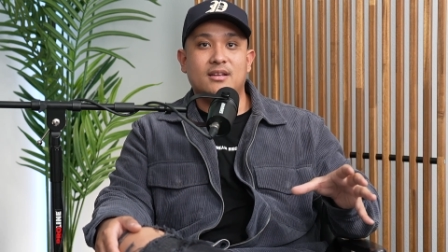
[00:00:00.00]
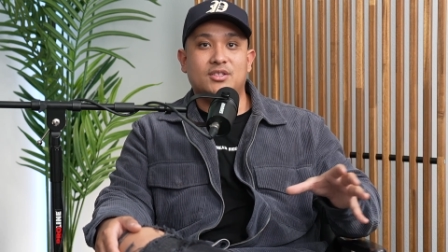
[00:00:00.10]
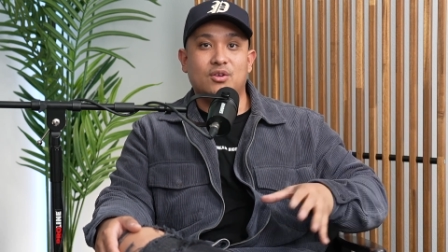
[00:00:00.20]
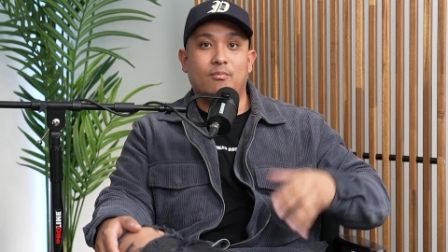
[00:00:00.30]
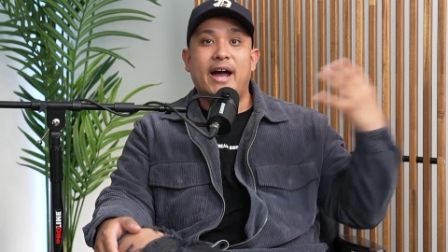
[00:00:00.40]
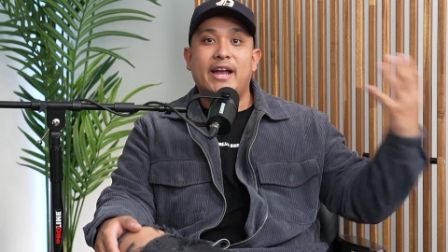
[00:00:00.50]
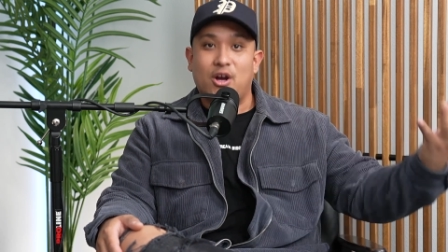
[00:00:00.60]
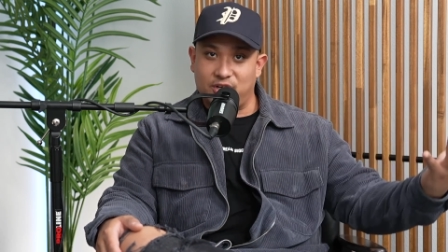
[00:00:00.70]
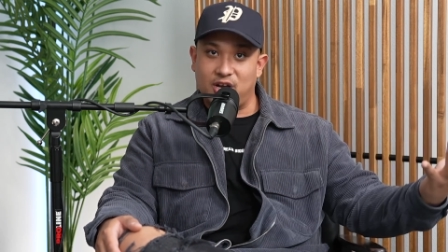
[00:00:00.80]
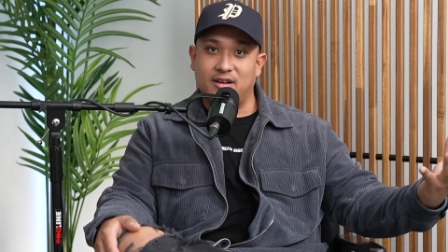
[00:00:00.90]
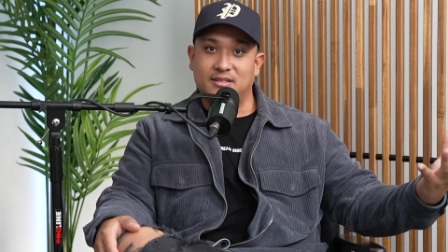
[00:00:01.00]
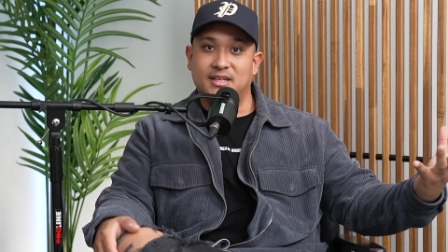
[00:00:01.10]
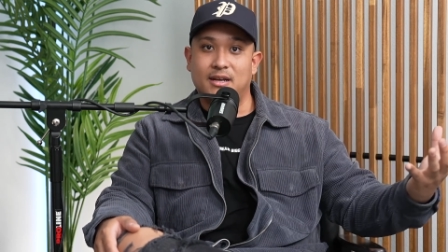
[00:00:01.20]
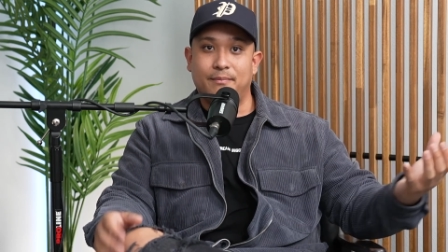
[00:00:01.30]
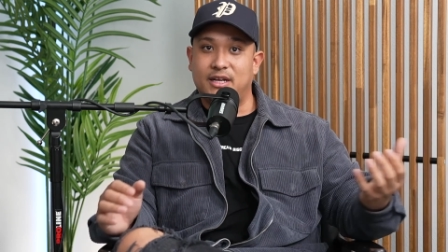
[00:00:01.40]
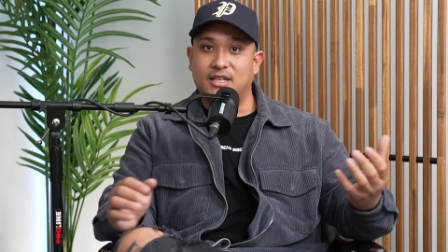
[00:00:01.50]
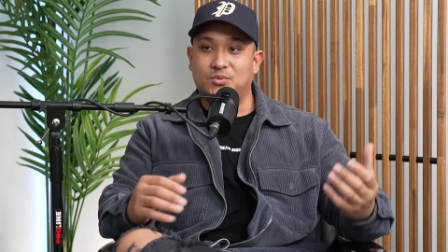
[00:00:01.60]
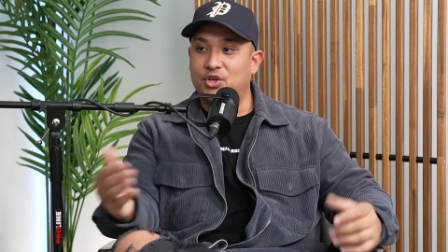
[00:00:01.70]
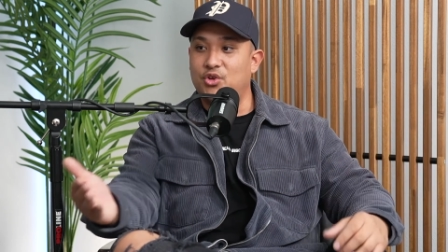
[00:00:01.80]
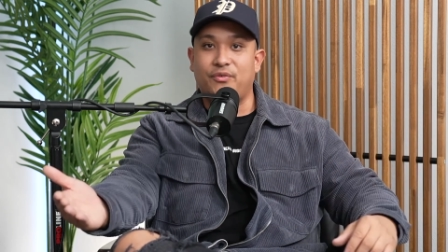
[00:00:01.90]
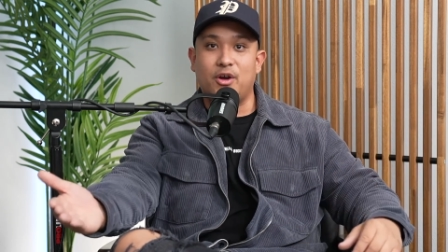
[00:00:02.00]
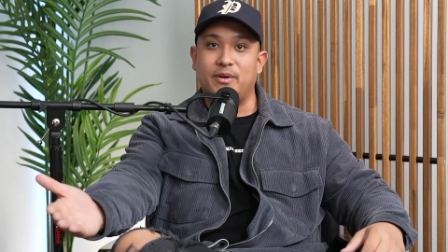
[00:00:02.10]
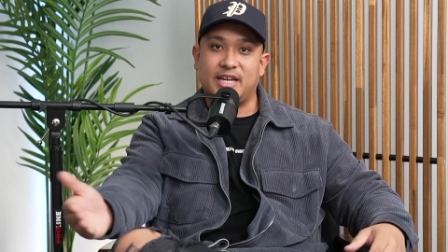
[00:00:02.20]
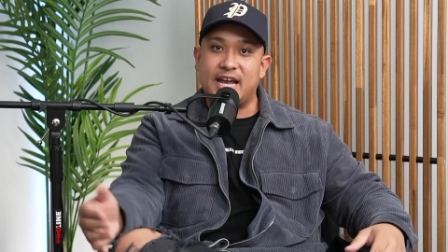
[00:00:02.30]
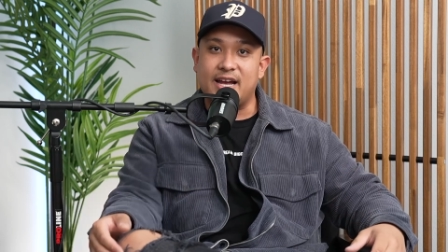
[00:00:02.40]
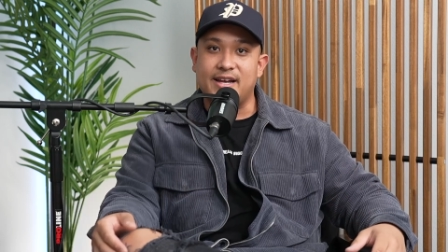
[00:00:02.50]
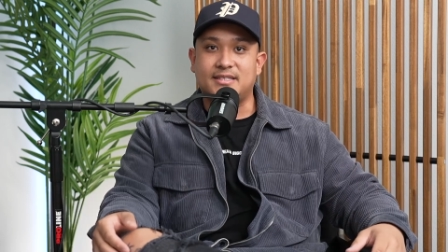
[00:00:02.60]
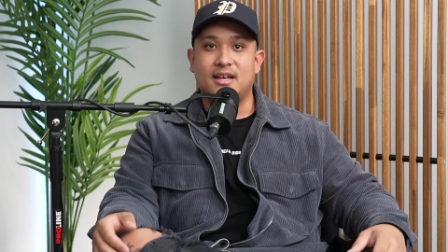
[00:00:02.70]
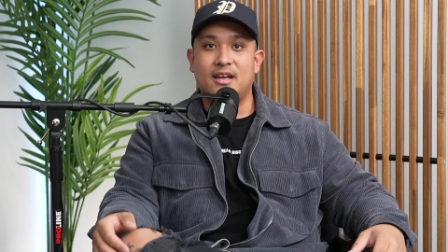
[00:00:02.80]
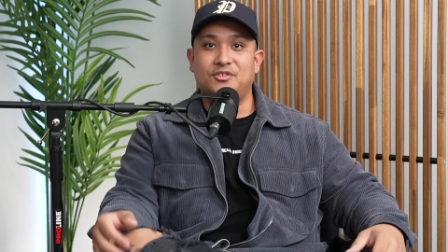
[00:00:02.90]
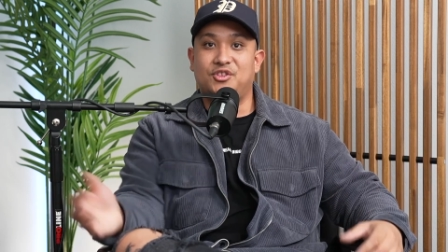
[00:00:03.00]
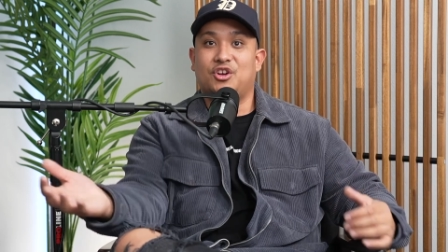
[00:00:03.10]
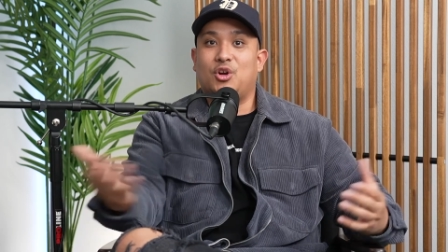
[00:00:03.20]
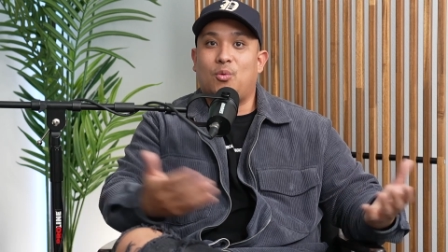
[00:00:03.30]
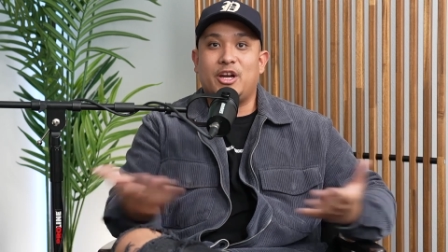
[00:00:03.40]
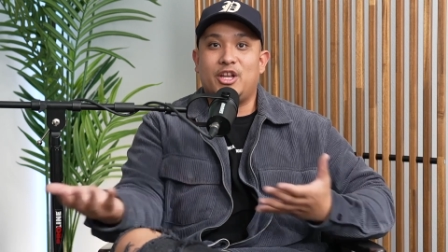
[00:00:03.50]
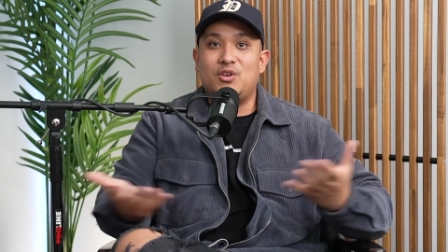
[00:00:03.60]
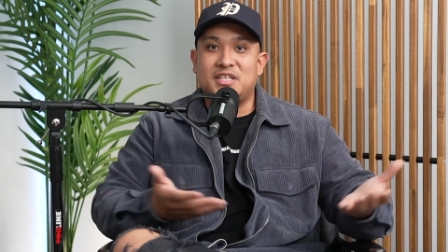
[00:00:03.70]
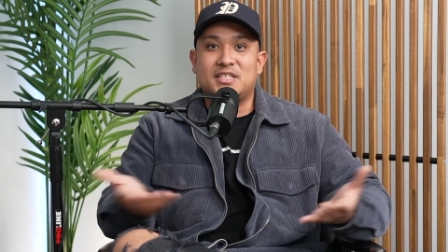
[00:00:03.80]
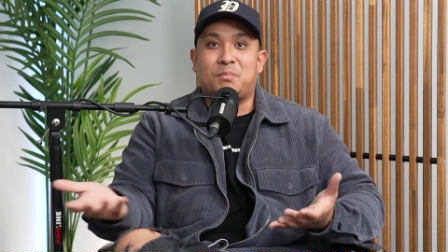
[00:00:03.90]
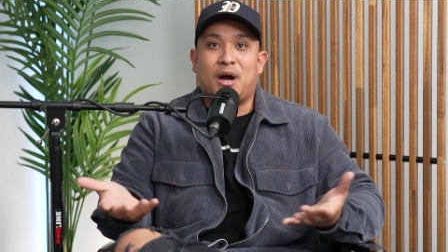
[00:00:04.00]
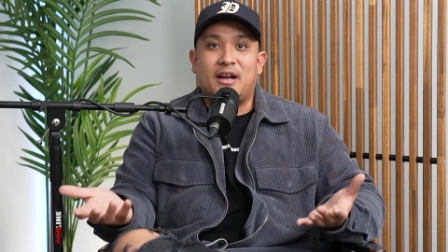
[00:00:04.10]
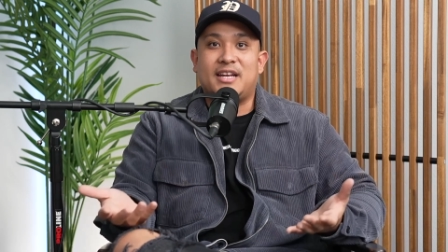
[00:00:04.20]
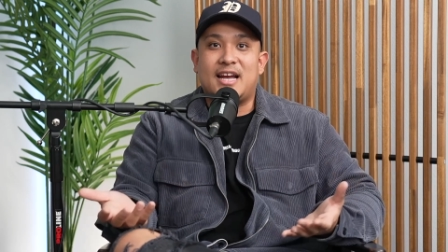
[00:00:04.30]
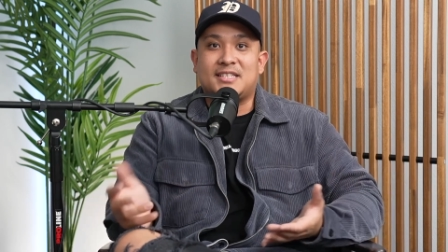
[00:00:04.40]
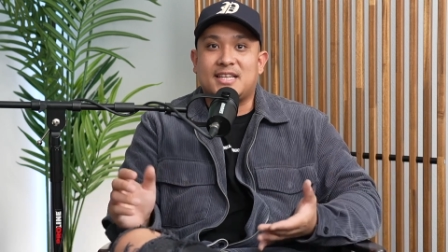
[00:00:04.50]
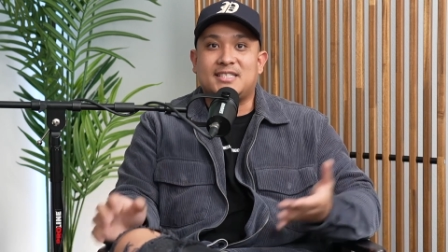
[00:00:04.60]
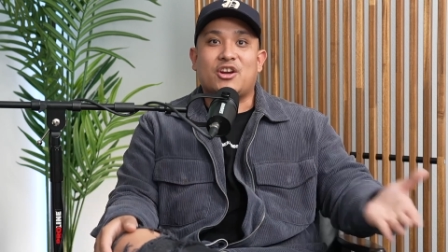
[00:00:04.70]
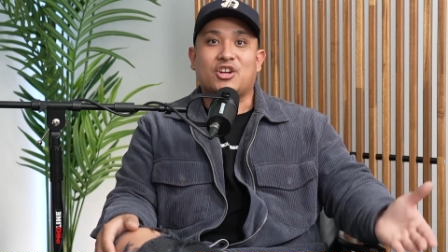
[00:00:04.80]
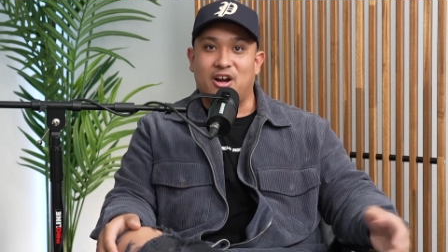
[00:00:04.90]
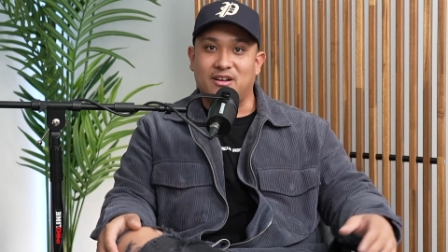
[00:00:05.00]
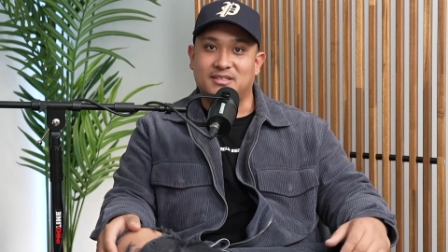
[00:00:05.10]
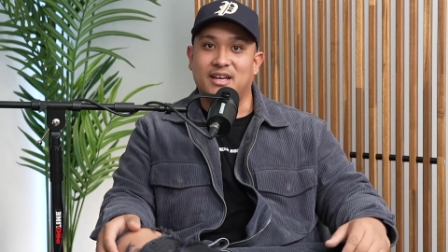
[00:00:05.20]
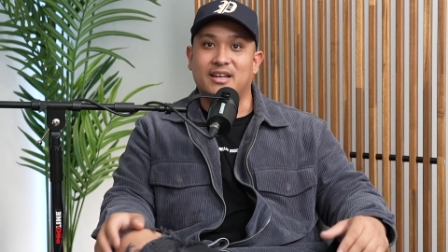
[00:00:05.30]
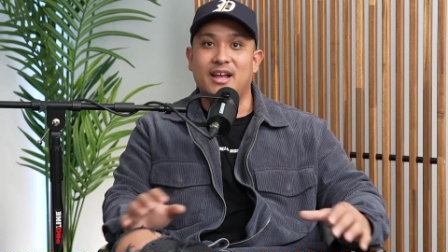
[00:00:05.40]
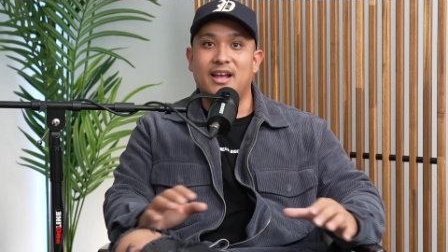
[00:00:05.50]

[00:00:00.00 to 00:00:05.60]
to my own content? Because when you film a guest, they're going to want to use this podcast as their content.